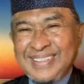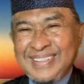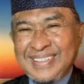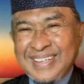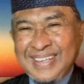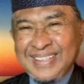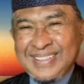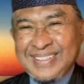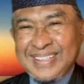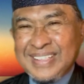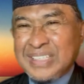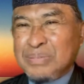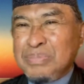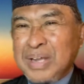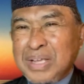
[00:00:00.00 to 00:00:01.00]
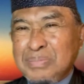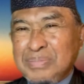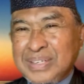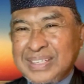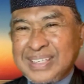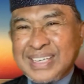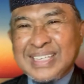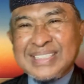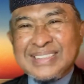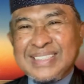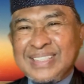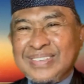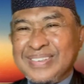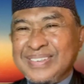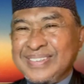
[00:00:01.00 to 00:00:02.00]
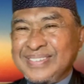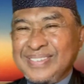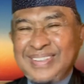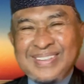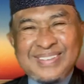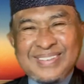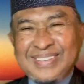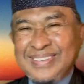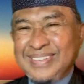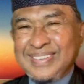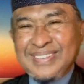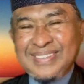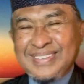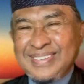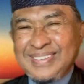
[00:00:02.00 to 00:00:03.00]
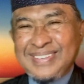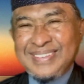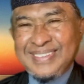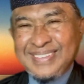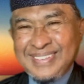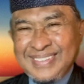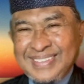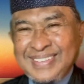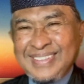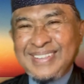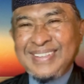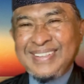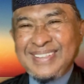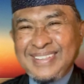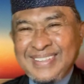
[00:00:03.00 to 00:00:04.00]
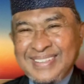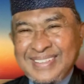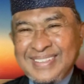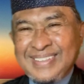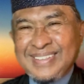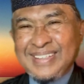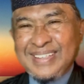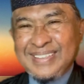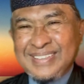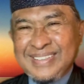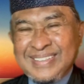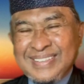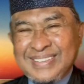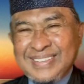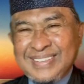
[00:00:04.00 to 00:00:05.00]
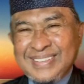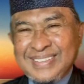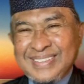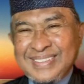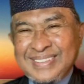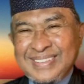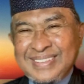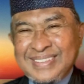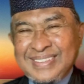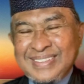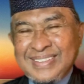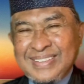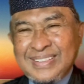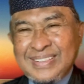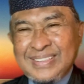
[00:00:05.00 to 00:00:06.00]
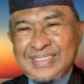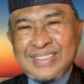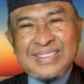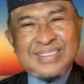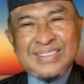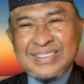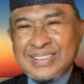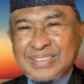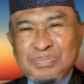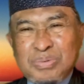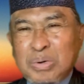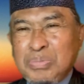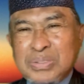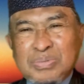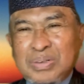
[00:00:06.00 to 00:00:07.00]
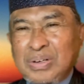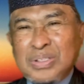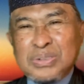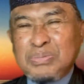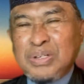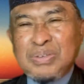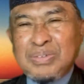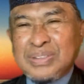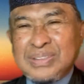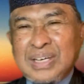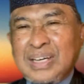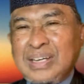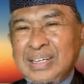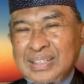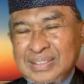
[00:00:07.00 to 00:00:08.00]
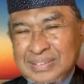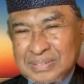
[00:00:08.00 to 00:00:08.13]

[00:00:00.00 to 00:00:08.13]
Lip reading: right? And the blind man can see now. Allah. Right? This is promise from Allah subhanahu wa ta'ala.